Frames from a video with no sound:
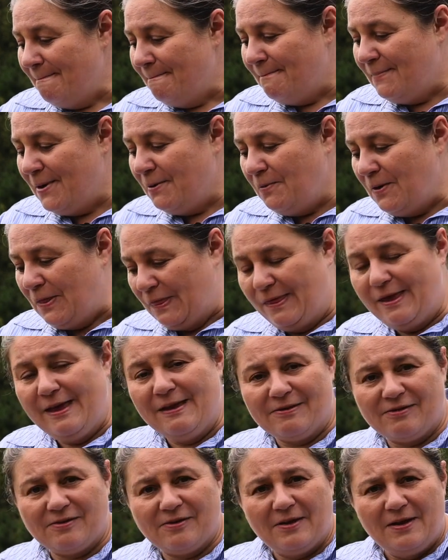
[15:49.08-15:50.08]
But with
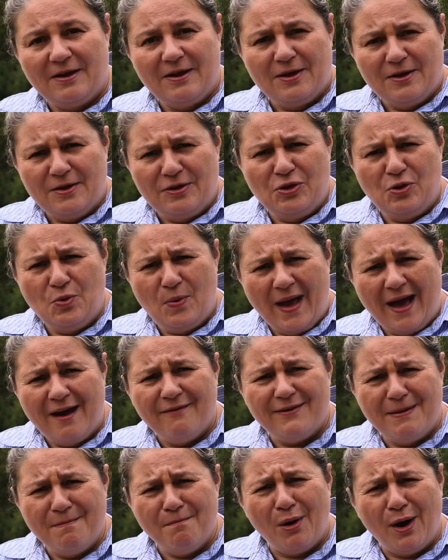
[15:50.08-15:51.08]
this, you
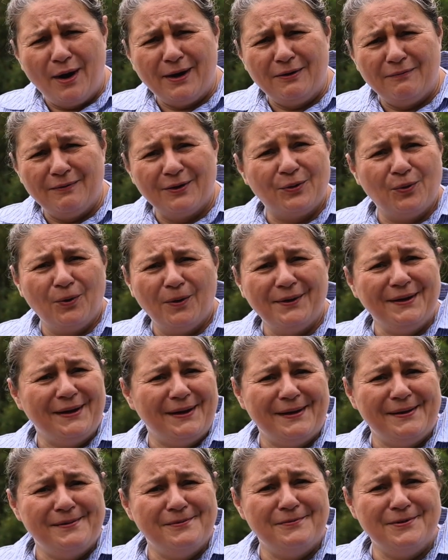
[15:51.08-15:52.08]
have in-body
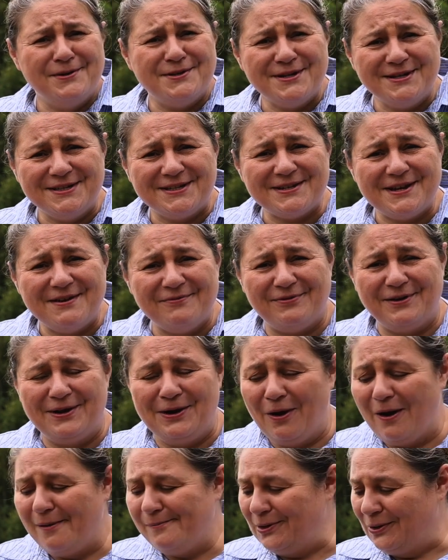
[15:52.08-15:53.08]
recording, which is
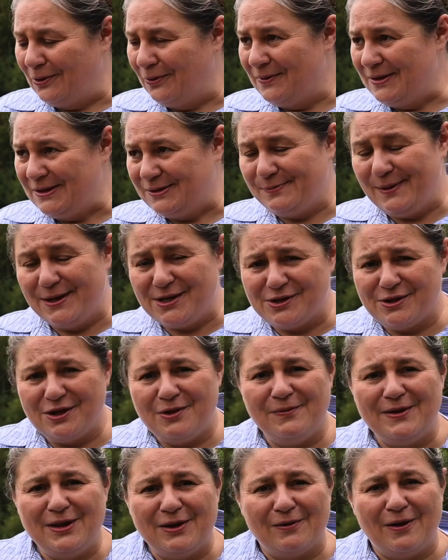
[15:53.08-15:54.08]
phenomenal, especially
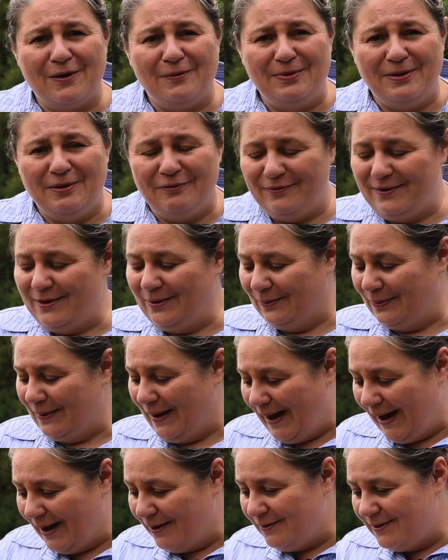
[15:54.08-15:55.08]
when you're out in the field.
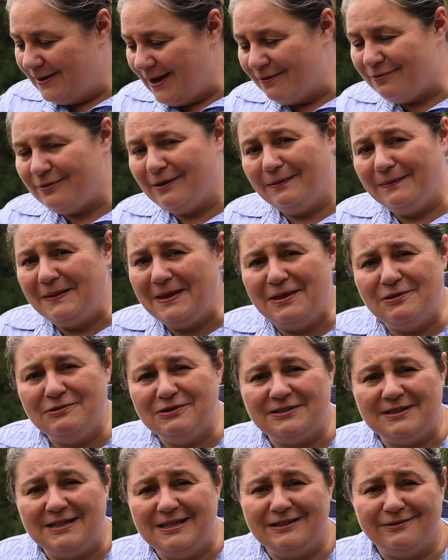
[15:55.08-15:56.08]
I would definitely
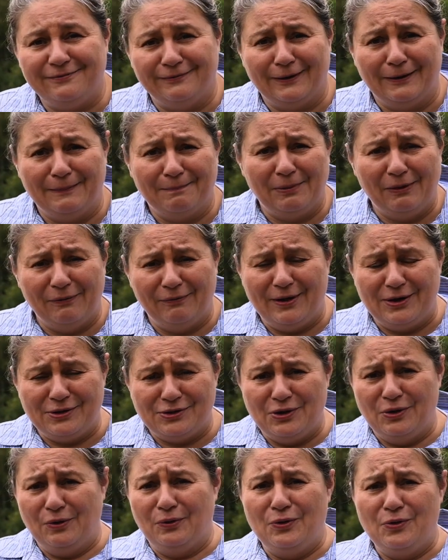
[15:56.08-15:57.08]
use these for
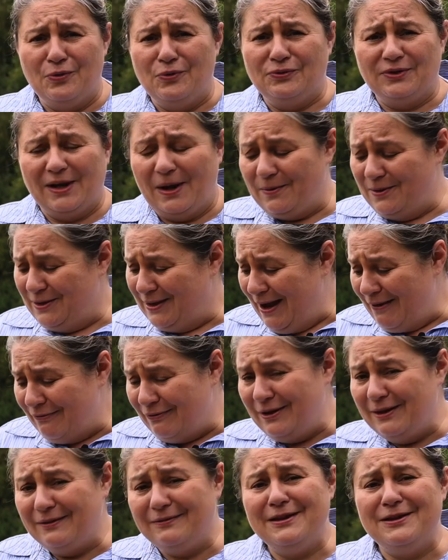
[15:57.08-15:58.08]
professional news. I would
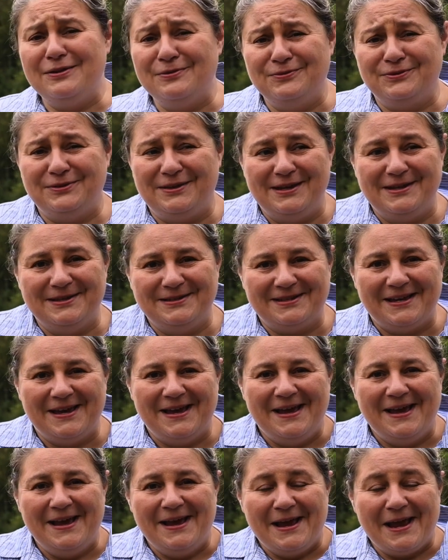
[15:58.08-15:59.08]
definitely use these
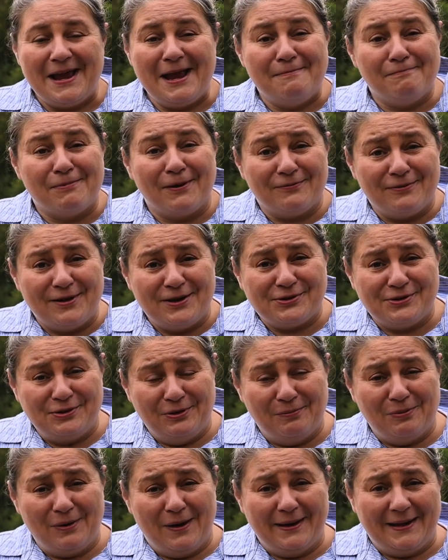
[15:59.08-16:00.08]
in
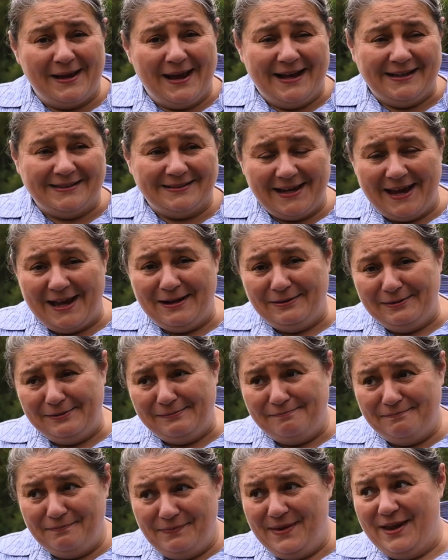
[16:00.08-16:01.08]
professional broadcasts. And
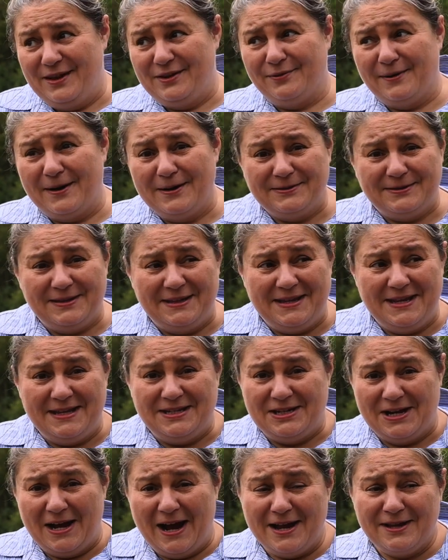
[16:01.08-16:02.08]
as far as the
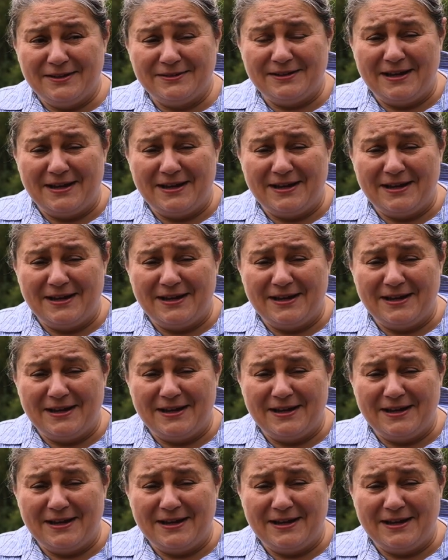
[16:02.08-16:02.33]
DJIs